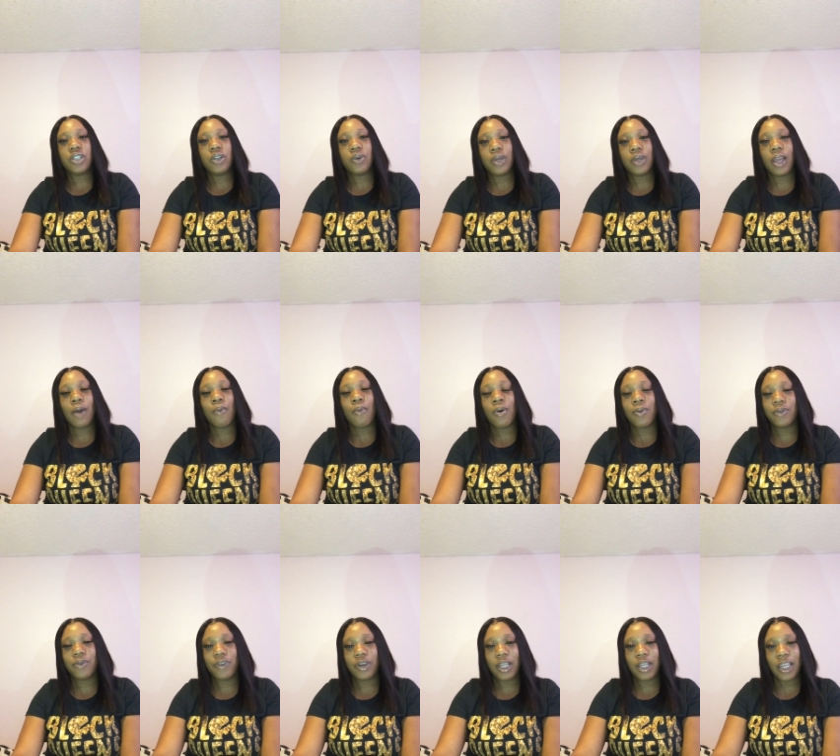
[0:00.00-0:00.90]
unit, and one
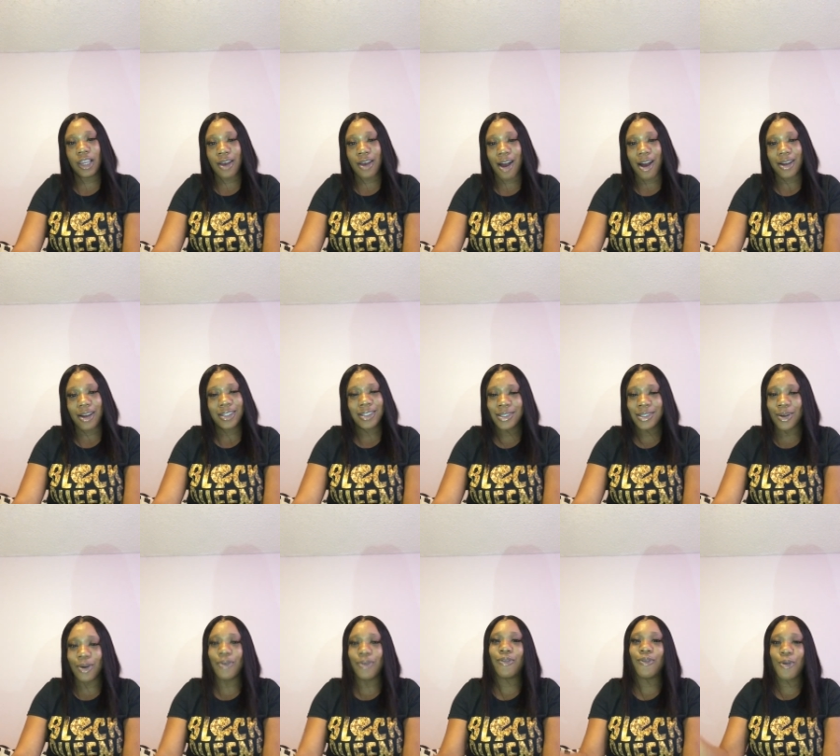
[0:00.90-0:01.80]
was for the ER.
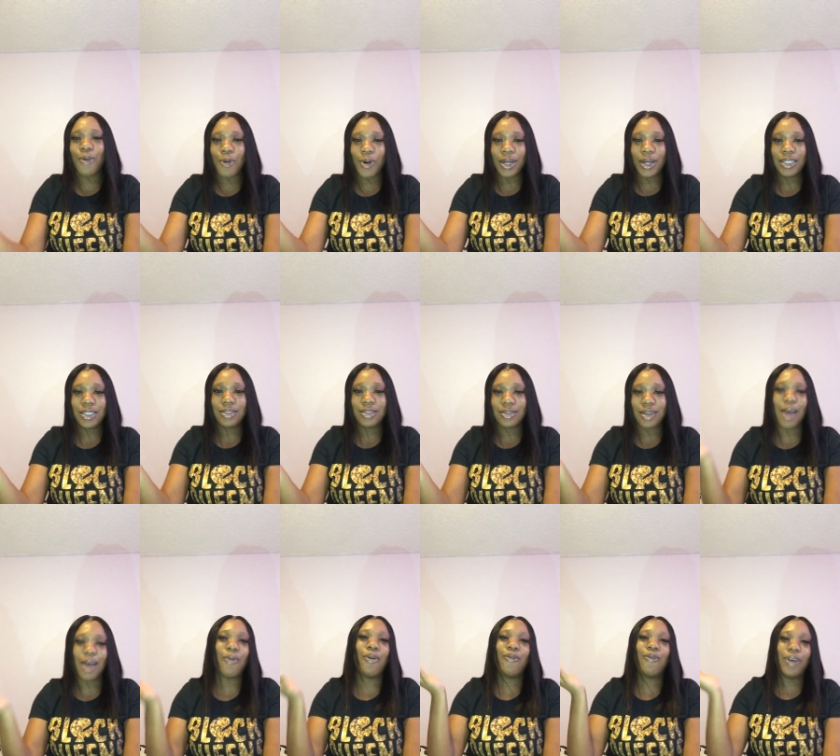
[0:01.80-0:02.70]
So, of course,
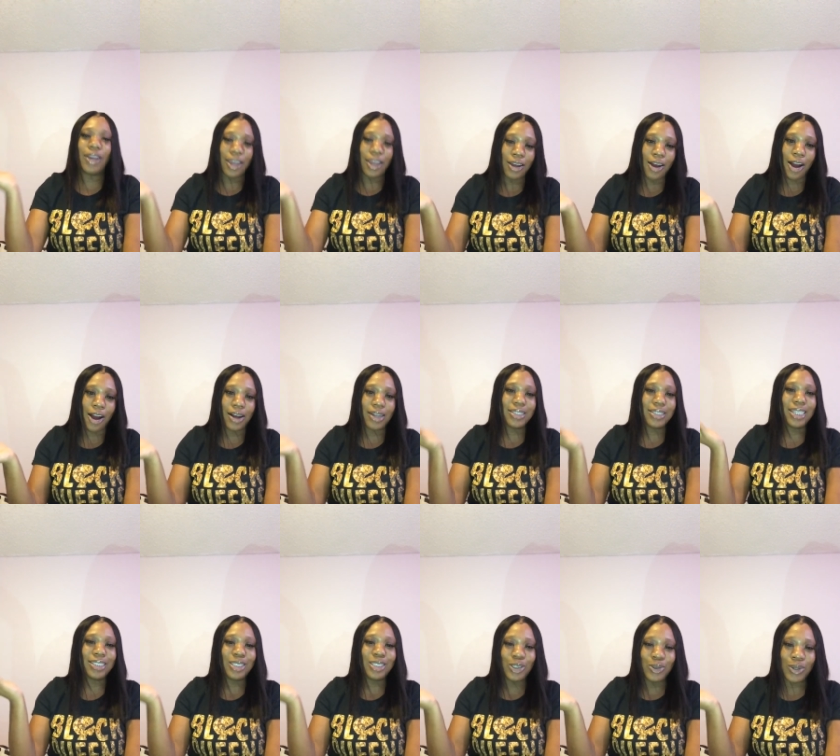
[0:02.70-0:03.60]
I went for ER because
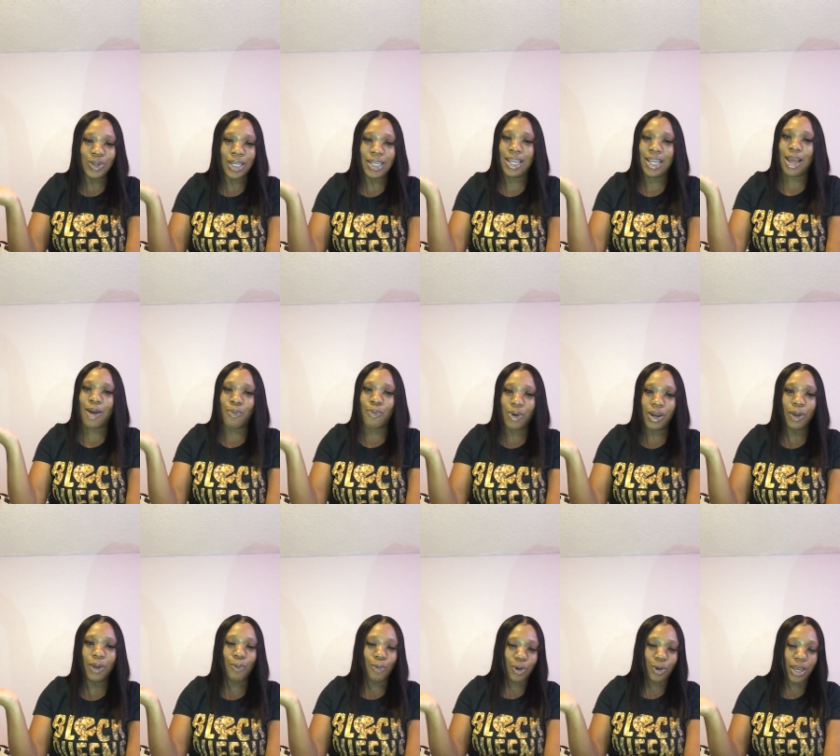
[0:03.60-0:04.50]
that's the unit that I
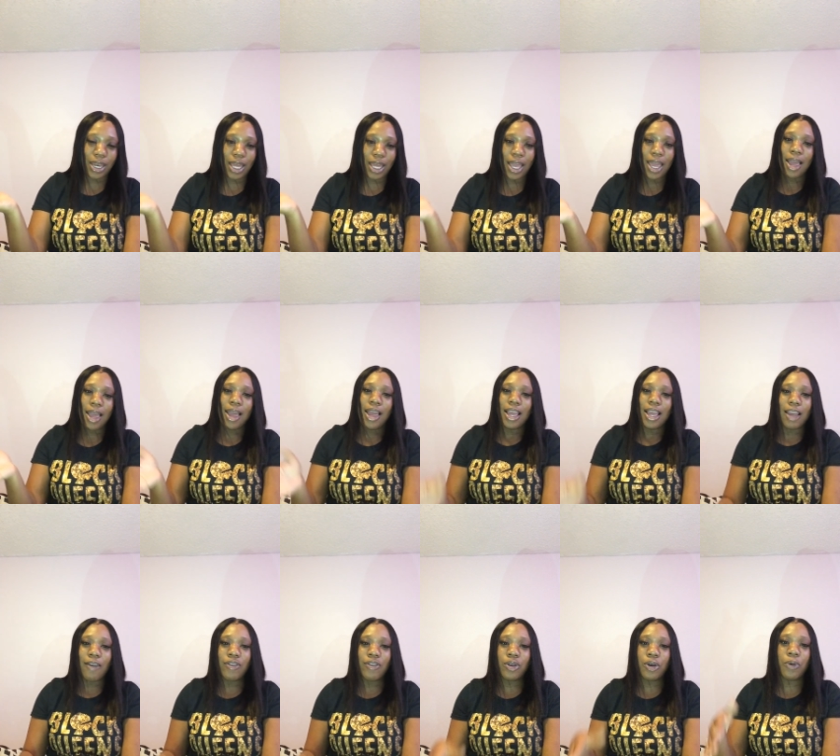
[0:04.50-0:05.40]
really wanted.
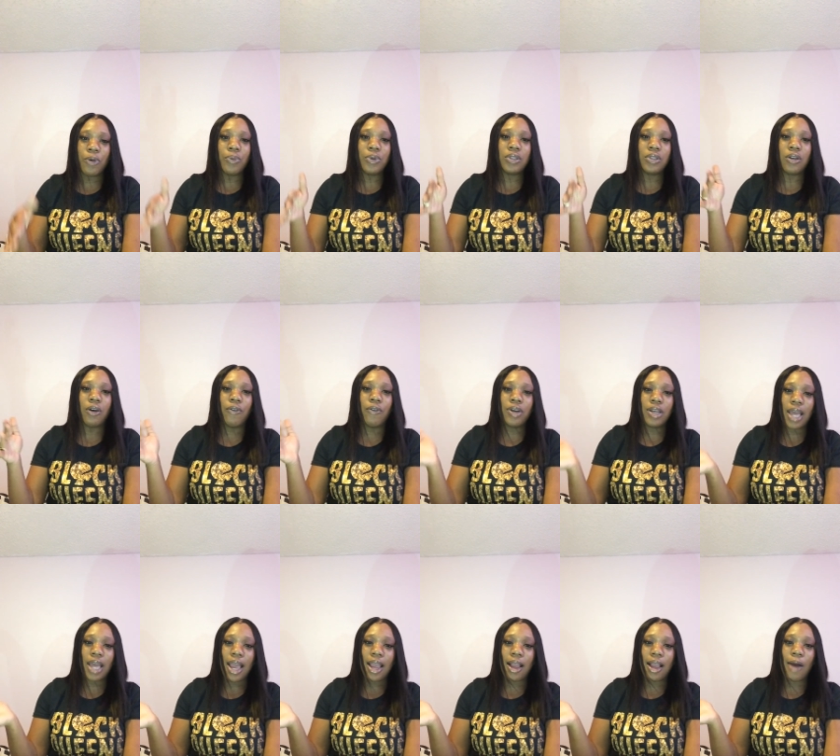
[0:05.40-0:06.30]
Even though it was
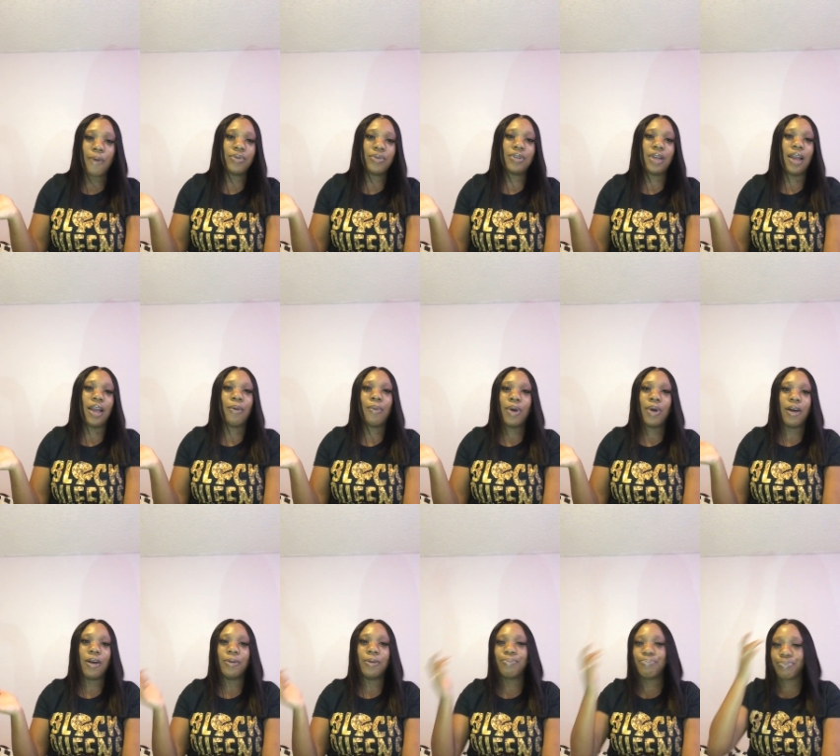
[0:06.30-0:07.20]
overnight, I was like,
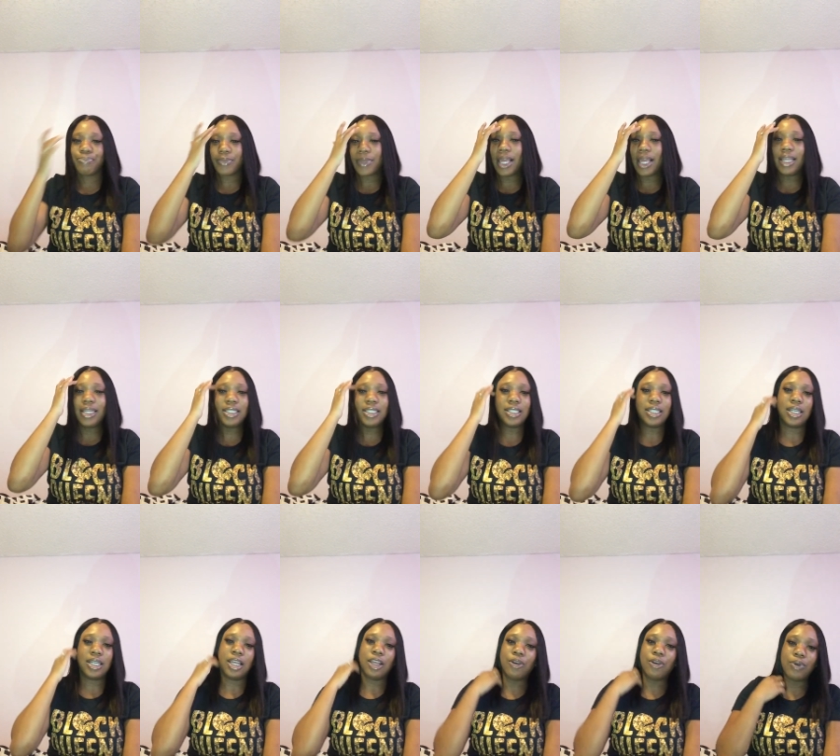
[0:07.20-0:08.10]
well, at least it's in
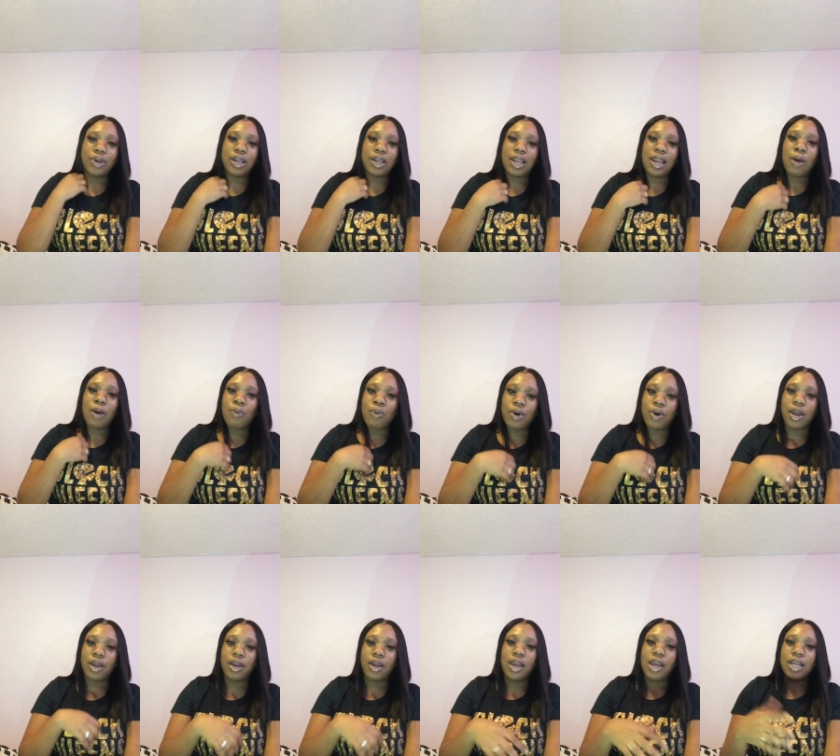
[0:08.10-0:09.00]
the unit that I want.